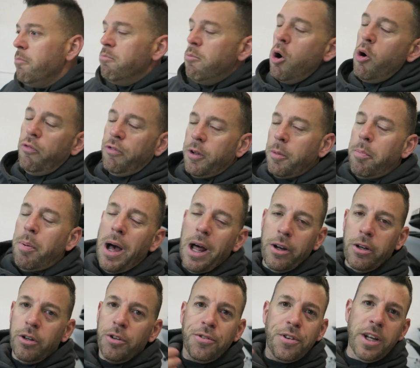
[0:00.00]
moved the
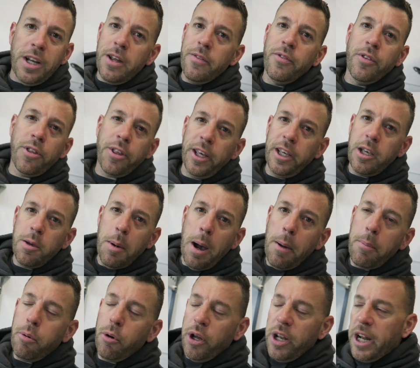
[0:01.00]
panel, didn't even think
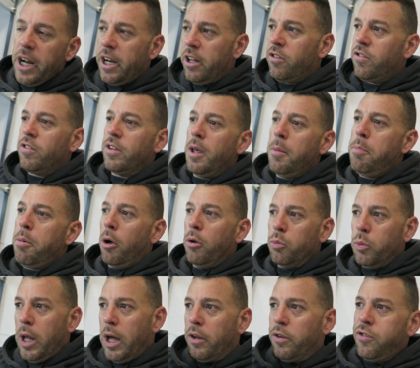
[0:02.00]
about putting any slip
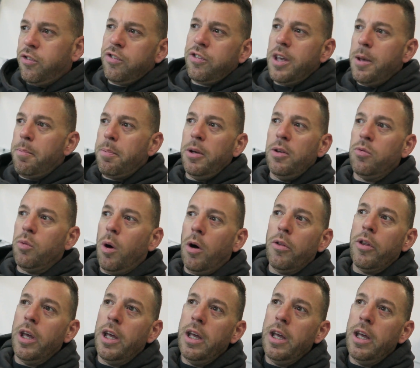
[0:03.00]
on. Now slip is